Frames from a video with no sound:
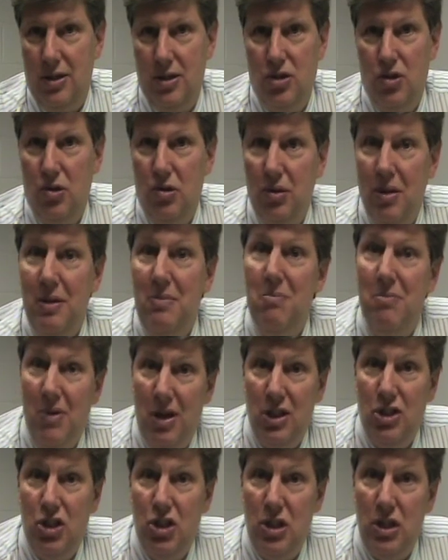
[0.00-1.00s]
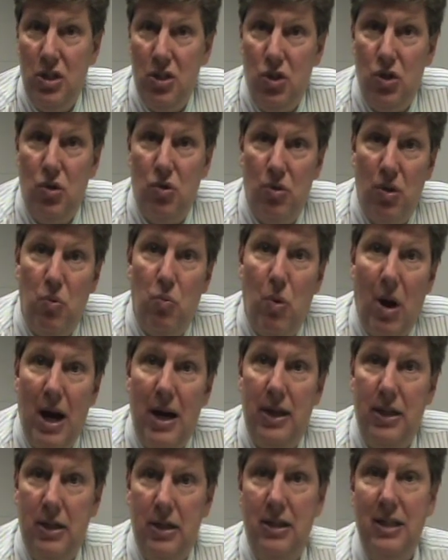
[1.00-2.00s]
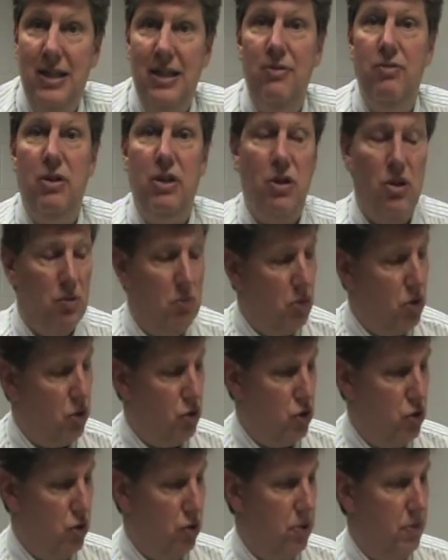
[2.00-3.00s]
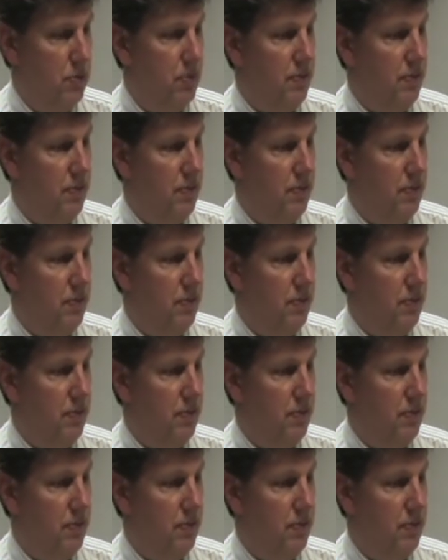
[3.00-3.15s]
is certainly much easier than writing a TV commercial.